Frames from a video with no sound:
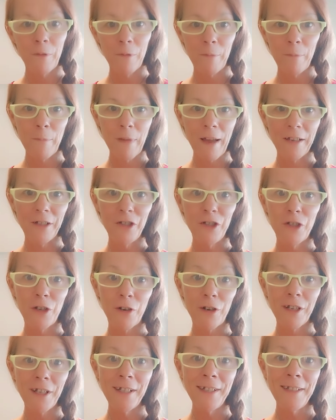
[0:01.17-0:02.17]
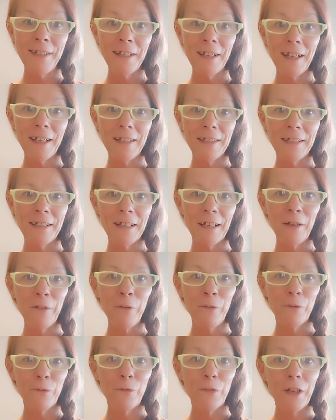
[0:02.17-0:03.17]
My Journey to India
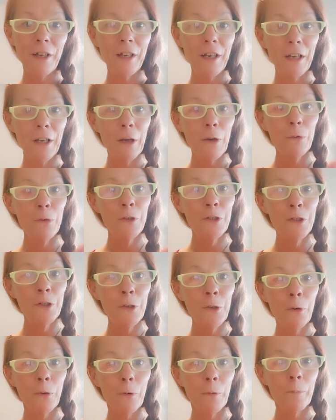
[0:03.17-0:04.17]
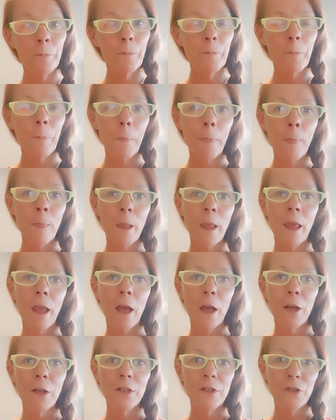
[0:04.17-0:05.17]
video 2.
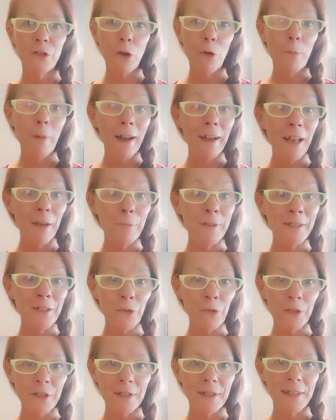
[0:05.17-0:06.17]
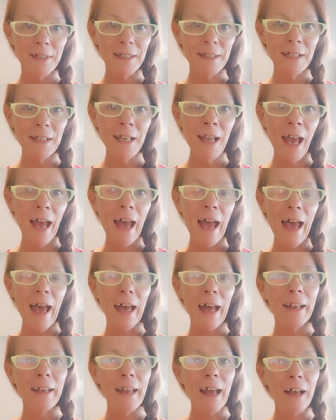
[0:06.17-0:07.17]
So my name is Christy,
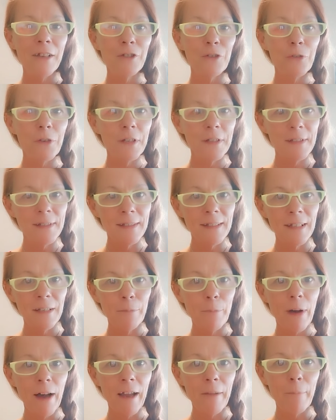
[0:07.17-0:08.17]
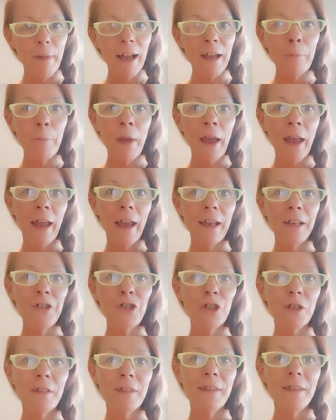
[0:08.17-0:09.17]
and as you can see by my page,
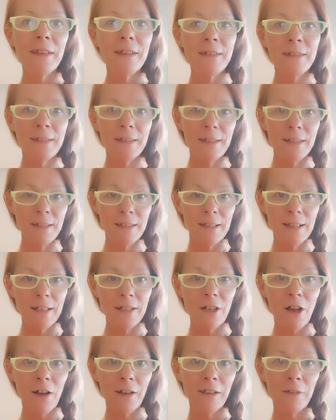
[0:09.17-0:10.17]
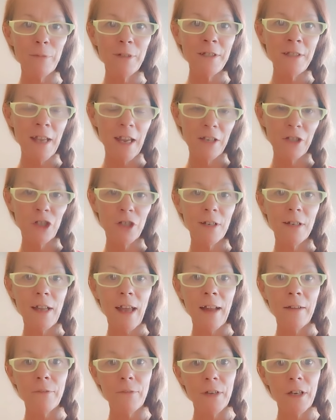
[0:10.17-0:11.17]
this is the documentation
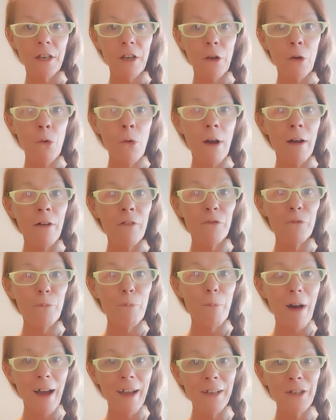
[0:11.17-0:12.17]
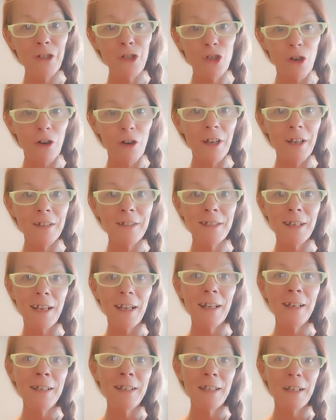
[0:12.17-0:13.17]
and video of my journey to
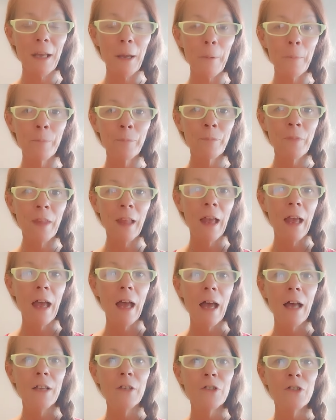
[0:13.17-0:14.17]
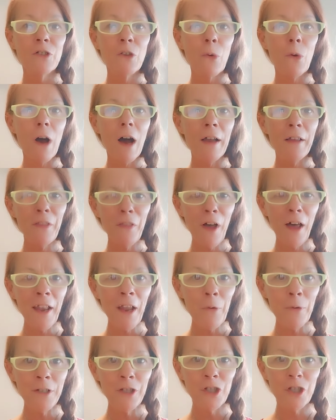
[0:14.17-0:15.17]
India. So I thought
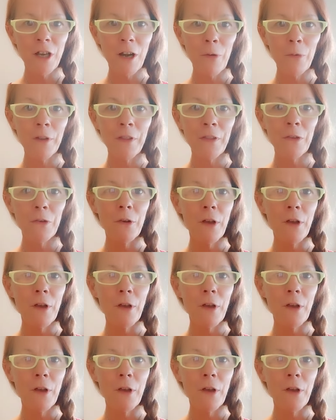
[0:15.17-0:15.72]
I would share with you